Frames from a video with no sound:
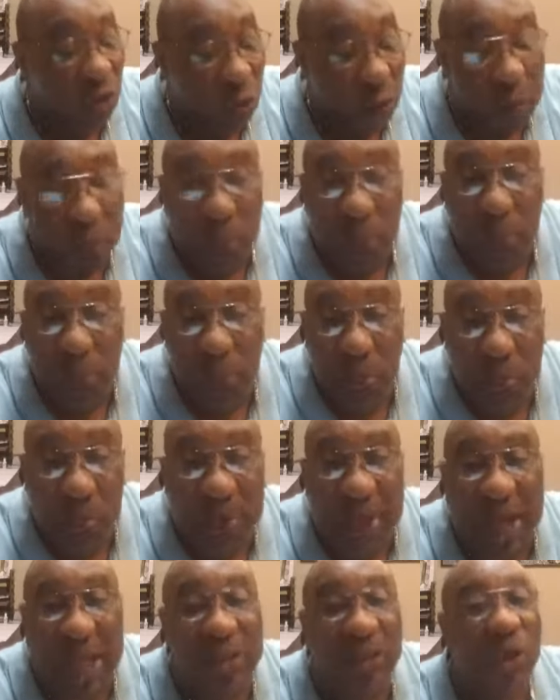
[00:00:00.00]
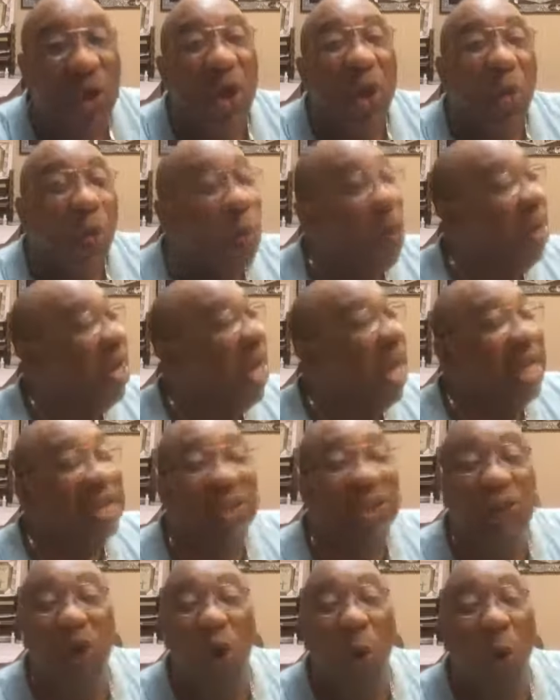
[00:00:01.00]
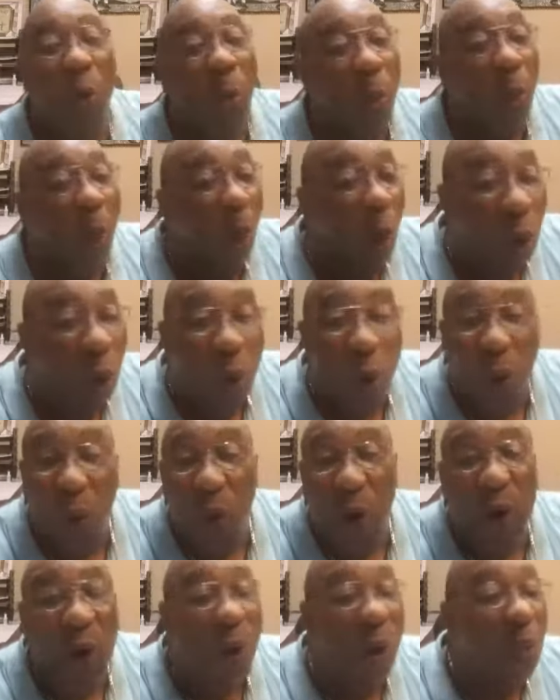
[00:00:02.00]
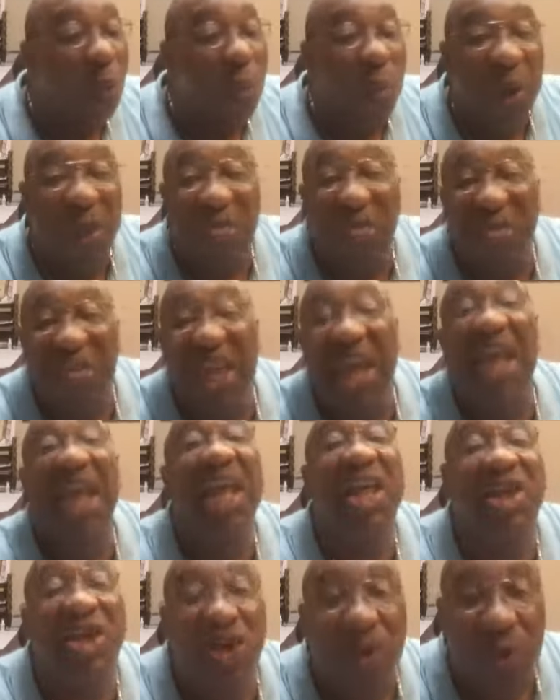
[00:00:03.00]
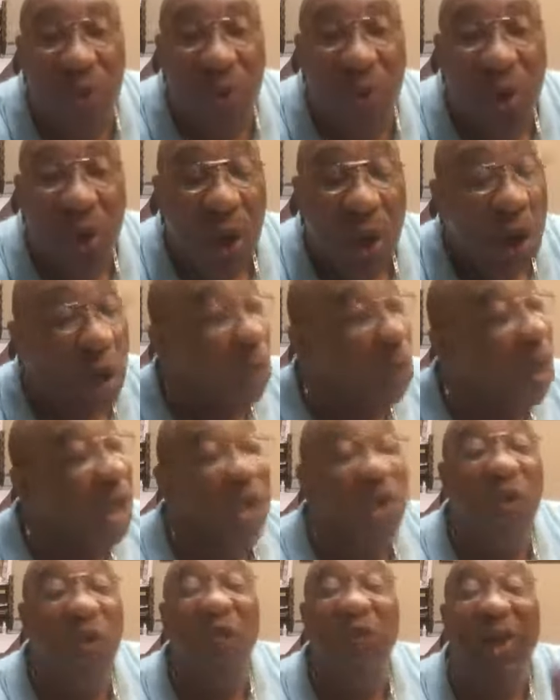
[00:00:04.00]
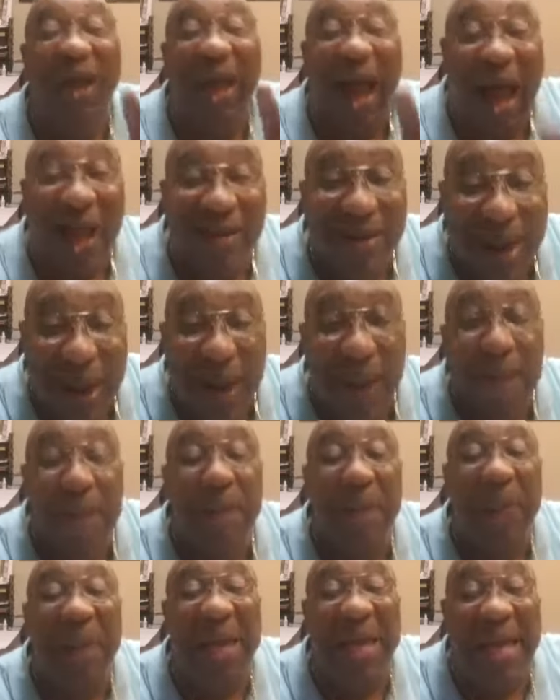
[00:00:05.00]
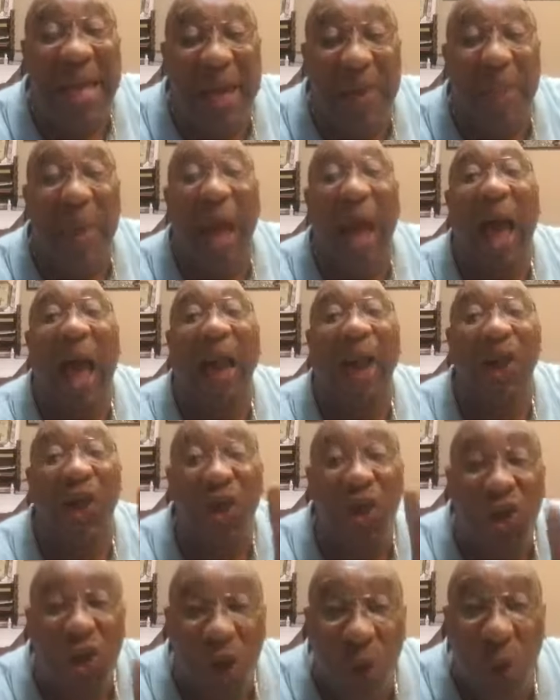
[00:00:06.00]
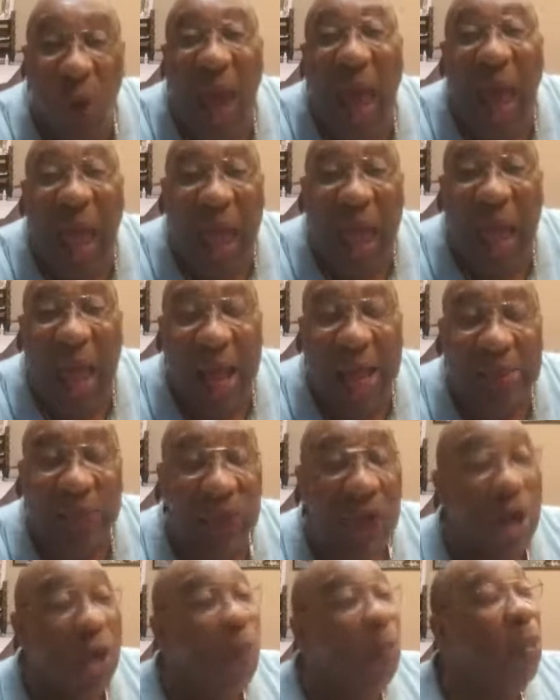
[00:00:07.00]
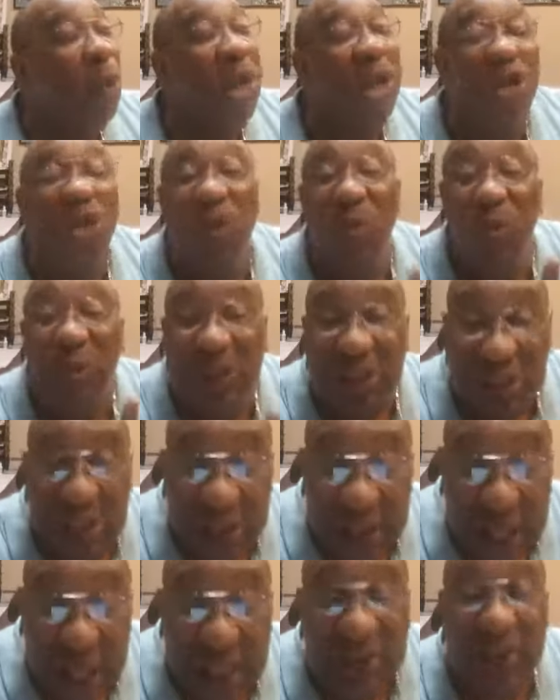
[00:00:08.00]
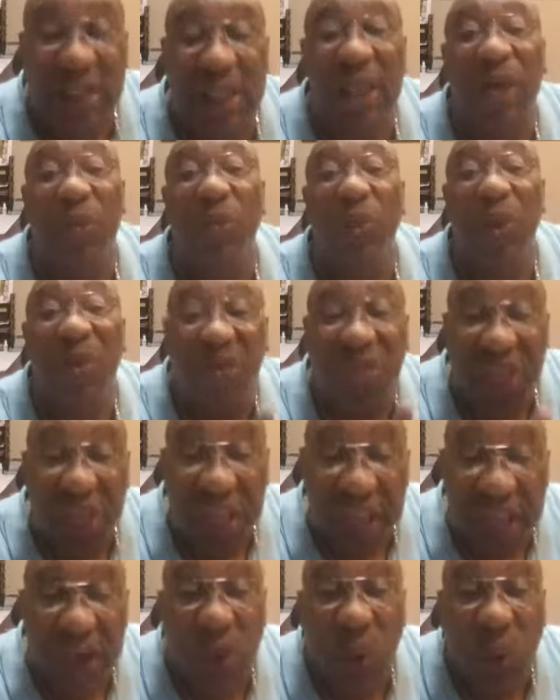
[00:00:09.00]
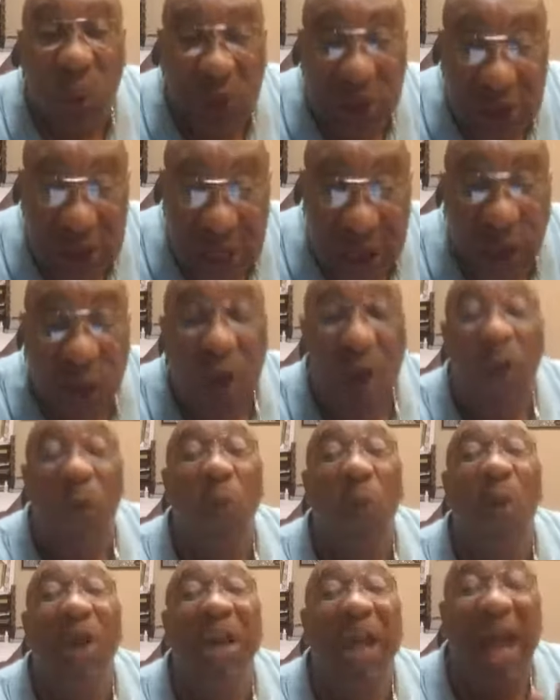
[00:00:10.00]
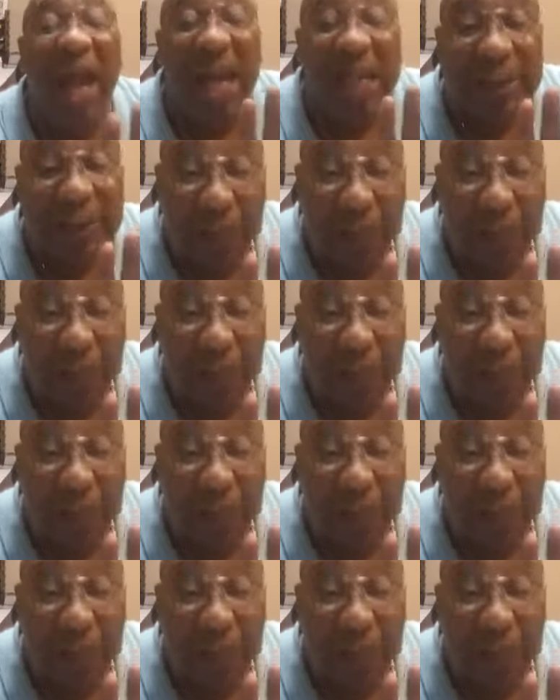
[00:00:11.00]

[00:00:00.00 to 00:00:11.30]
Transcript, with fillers: a place where there's no war going on within you, when you've got that beam out of your eyes, when you selling it within yourself, when there's